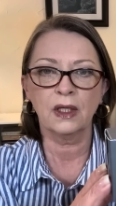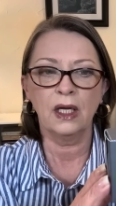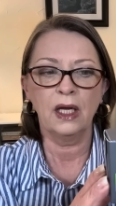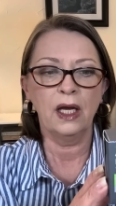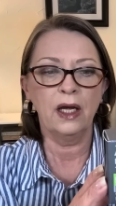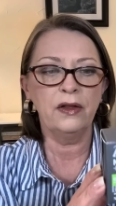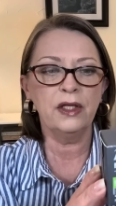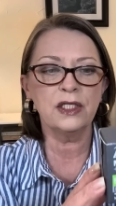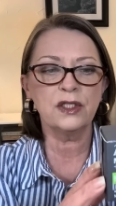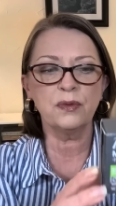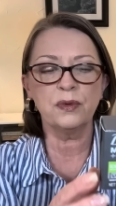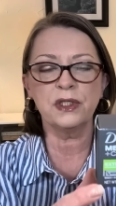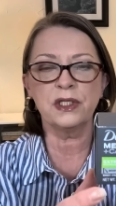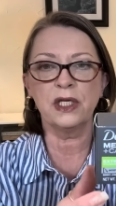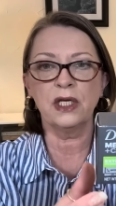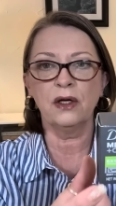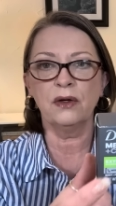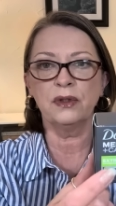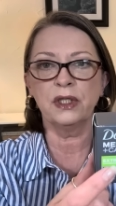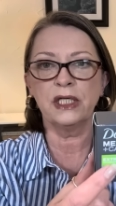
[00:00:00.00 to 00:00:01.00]
And this was
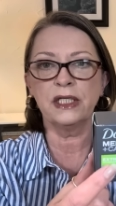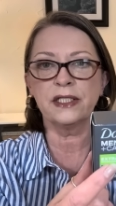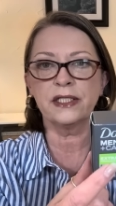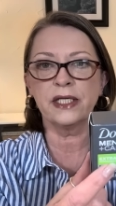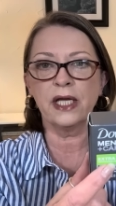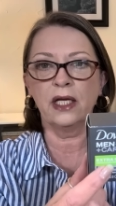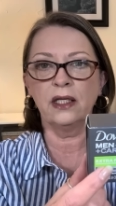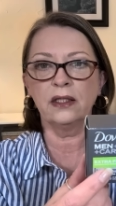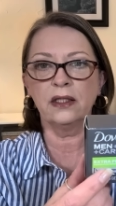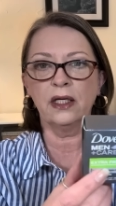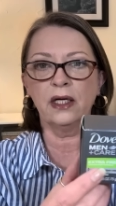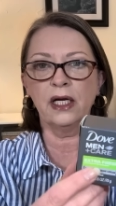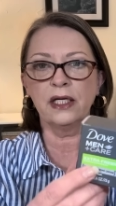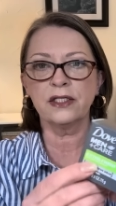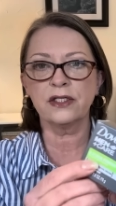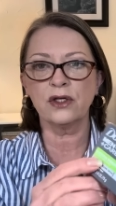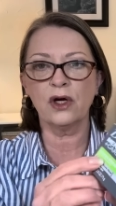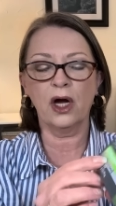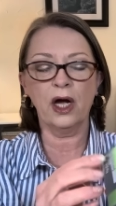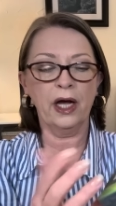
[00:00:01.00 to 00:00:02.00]
the only scent that I
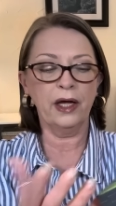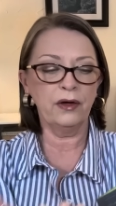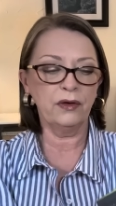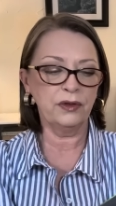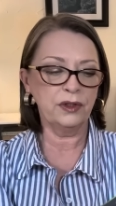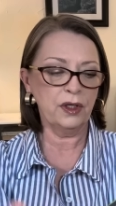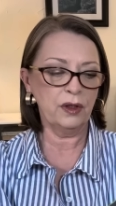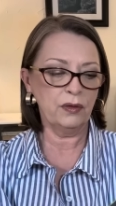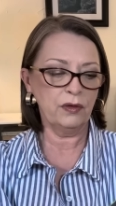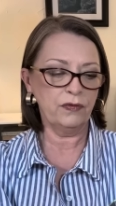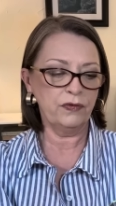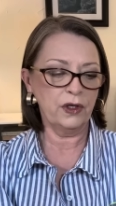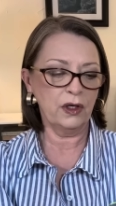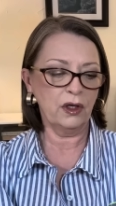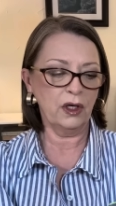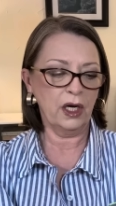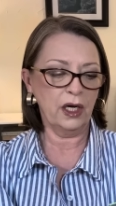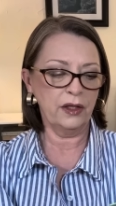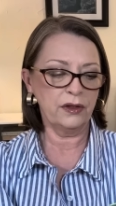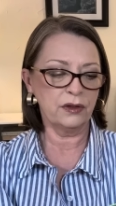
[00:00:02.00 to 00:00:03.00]
saw. I don't know if
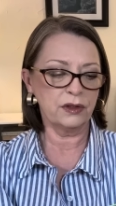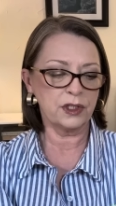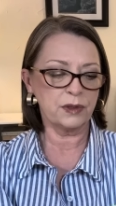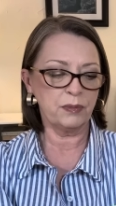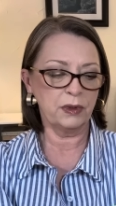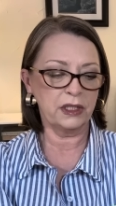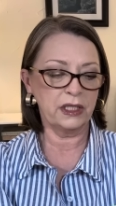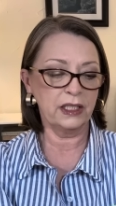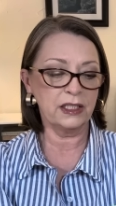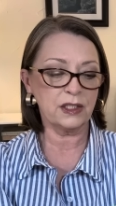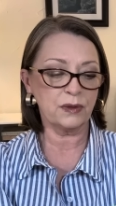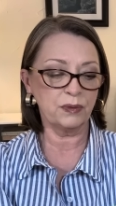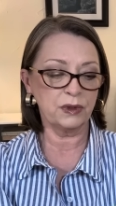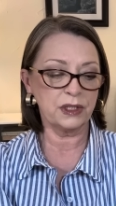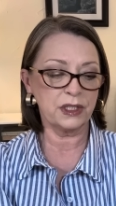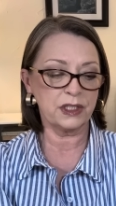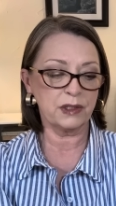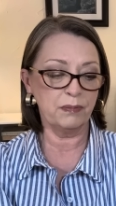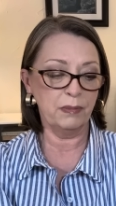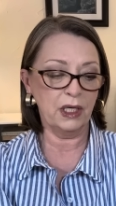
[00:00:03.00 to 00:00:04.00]
there are others, but this
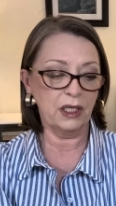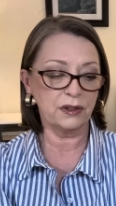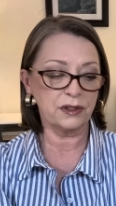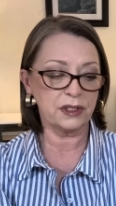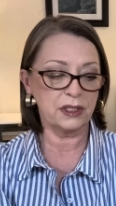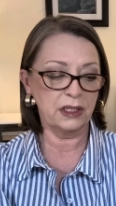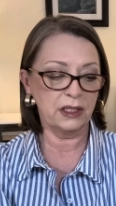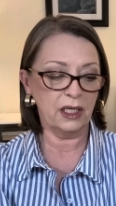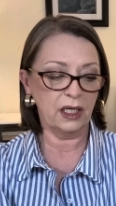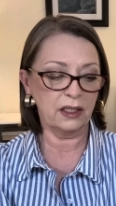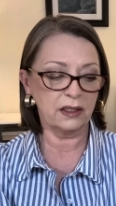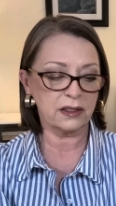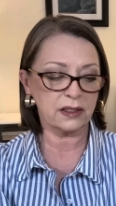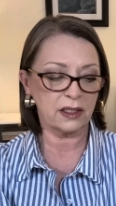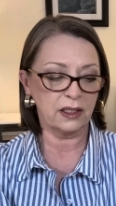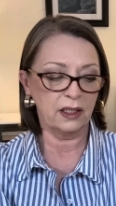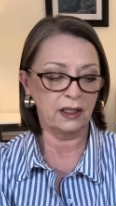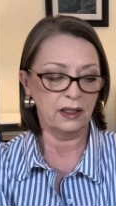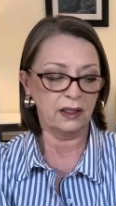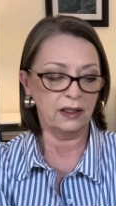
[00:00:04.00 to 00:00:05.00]
one smells nice.
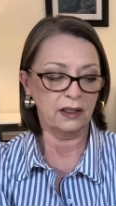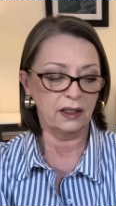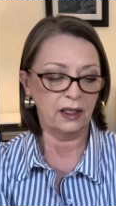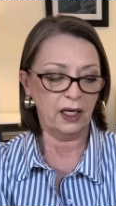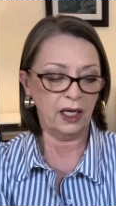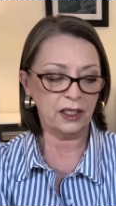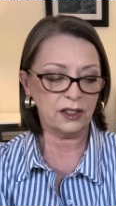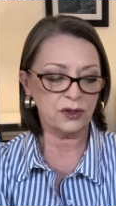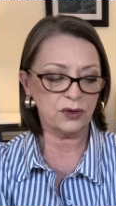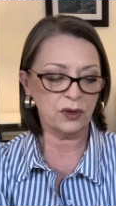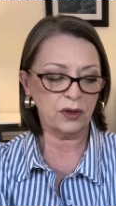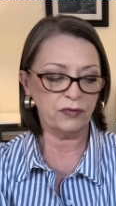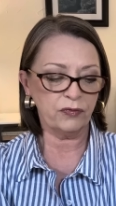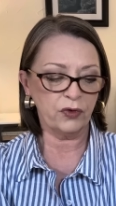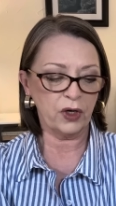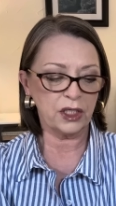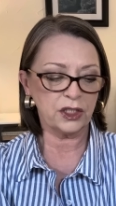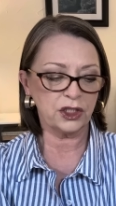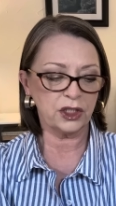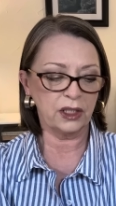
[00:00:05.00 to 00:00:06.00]
Extra
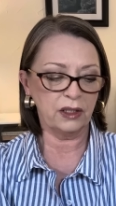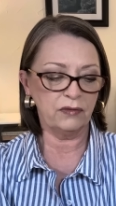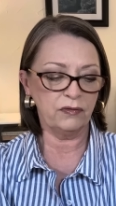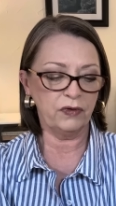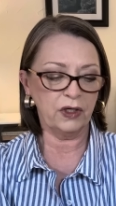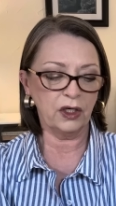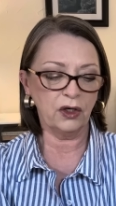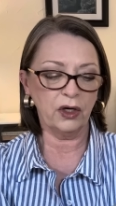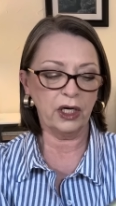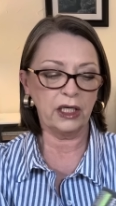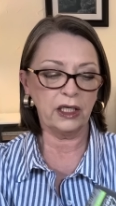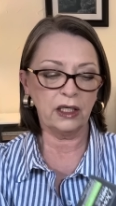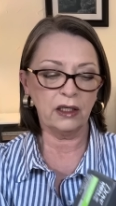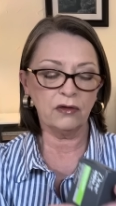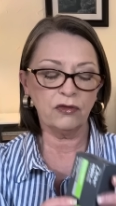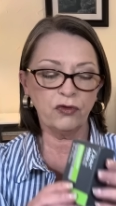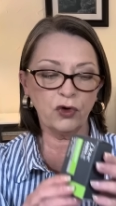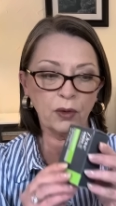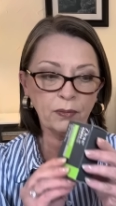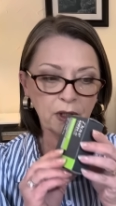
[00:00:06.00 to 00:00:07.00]
fresh, invigorating
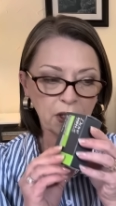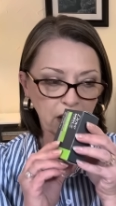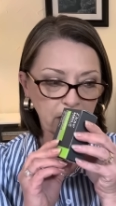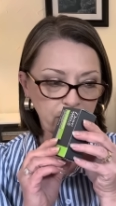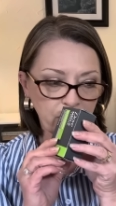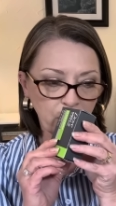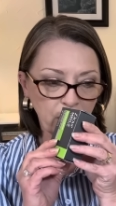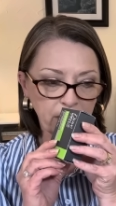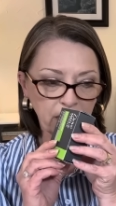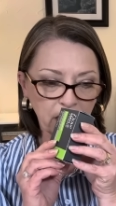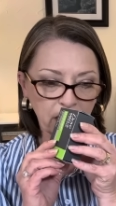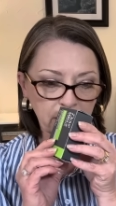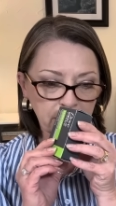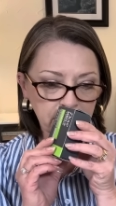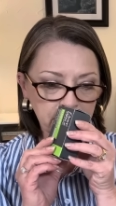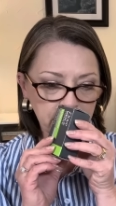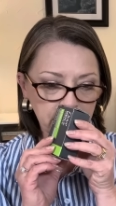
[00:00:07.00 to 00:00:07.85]
formula. formula.